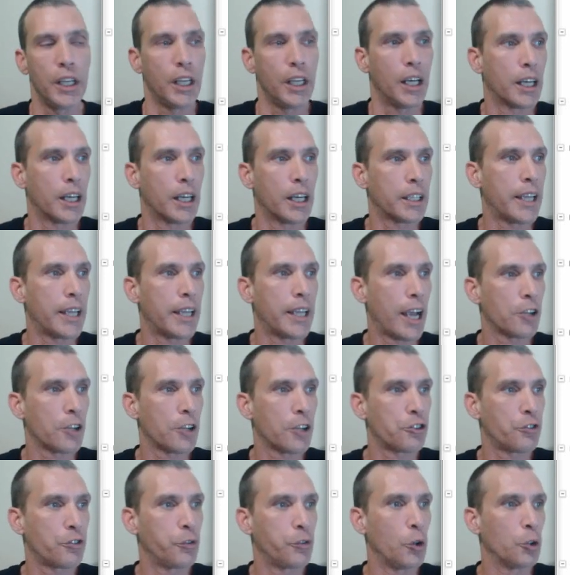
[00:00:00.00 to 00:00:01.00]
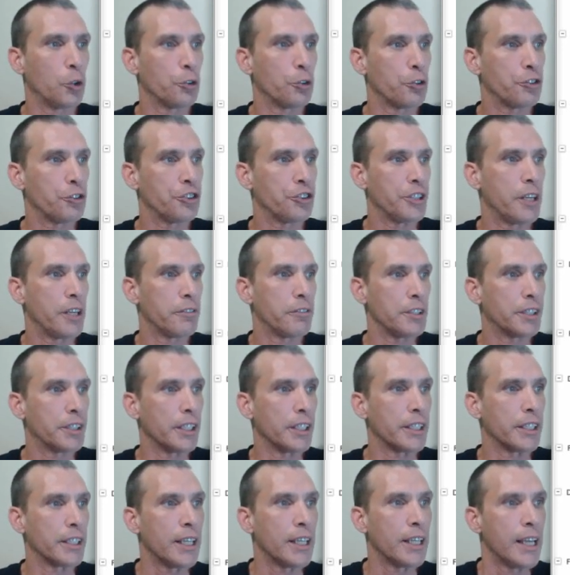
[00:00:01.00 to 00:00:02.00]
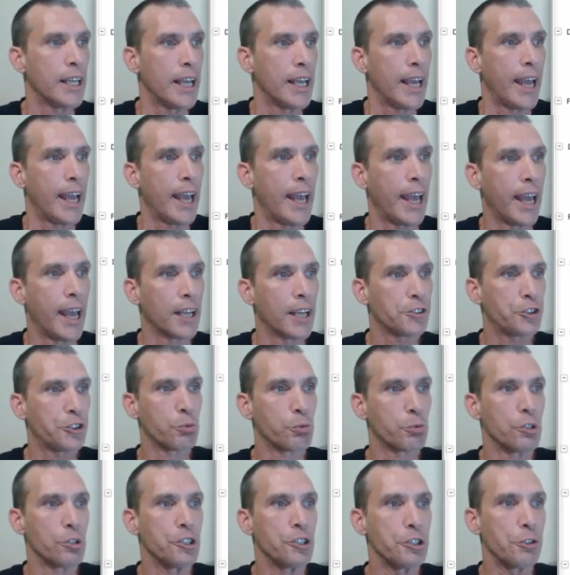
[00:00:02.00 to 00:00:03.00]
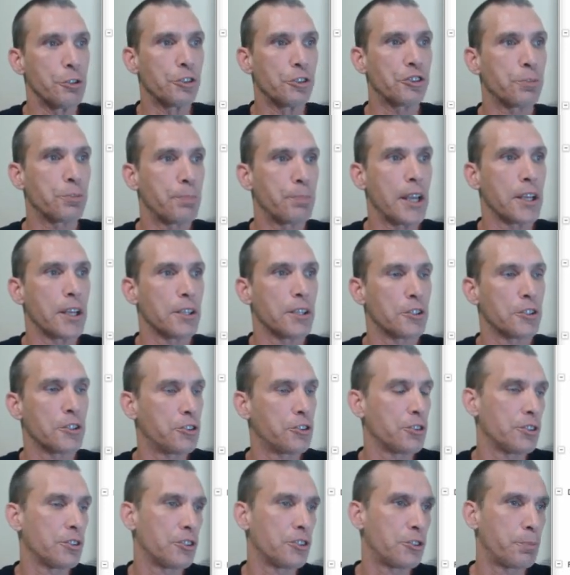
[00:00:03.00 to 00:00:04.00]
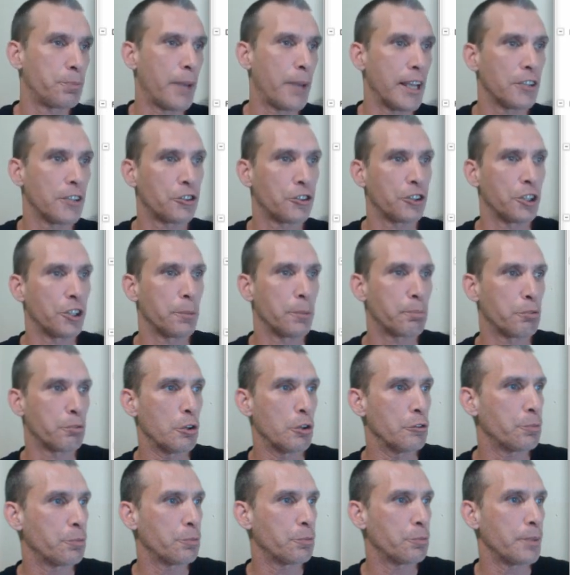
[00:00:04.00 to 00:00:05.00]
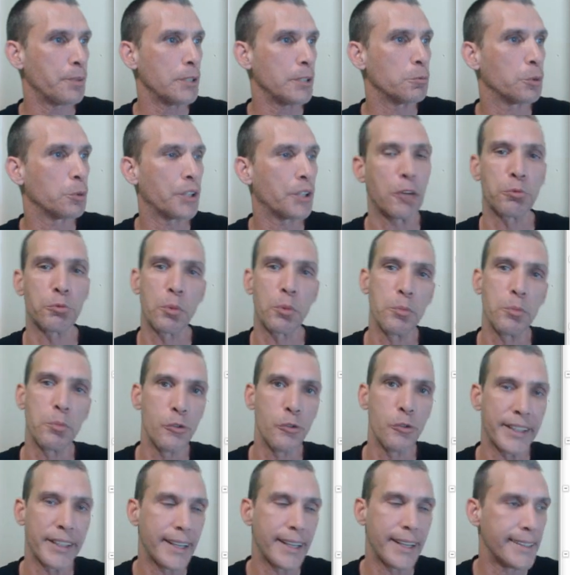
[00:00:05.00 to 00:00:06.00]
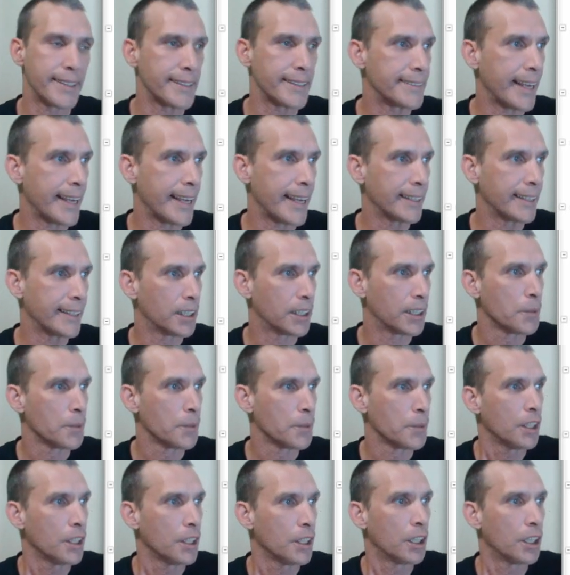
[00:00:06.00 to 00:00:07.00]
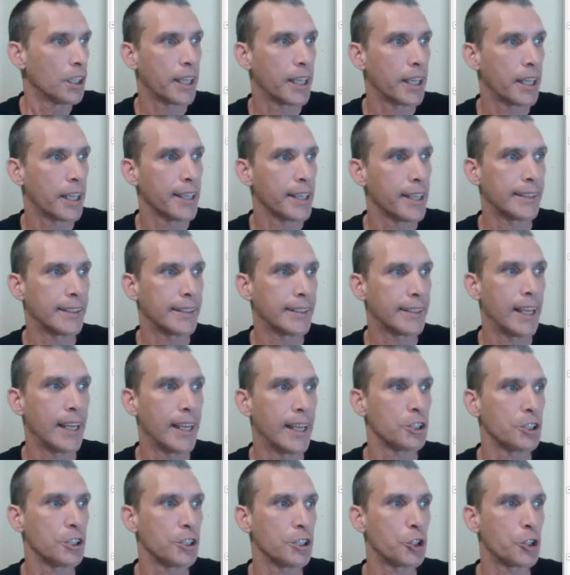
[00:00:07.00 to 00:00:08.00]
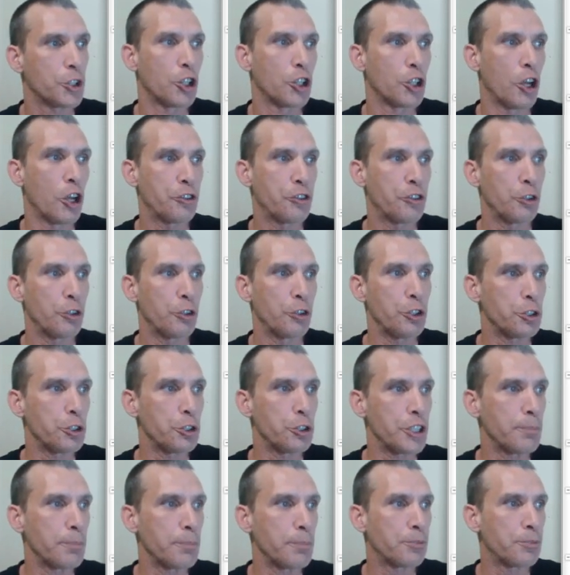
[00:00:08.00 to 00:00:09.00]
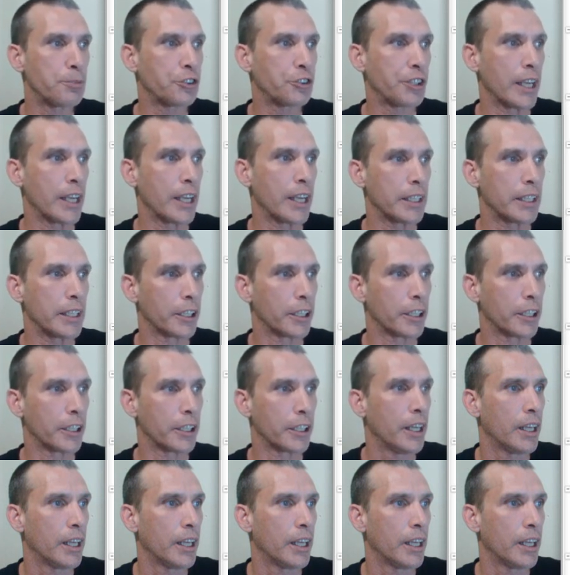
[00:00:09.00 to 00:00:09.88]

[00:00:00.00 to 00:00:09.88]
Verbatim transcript: uh, cache folders and everything at, to reduce space, space and improve speed without removing any data. Okay, then you can also do deep scan here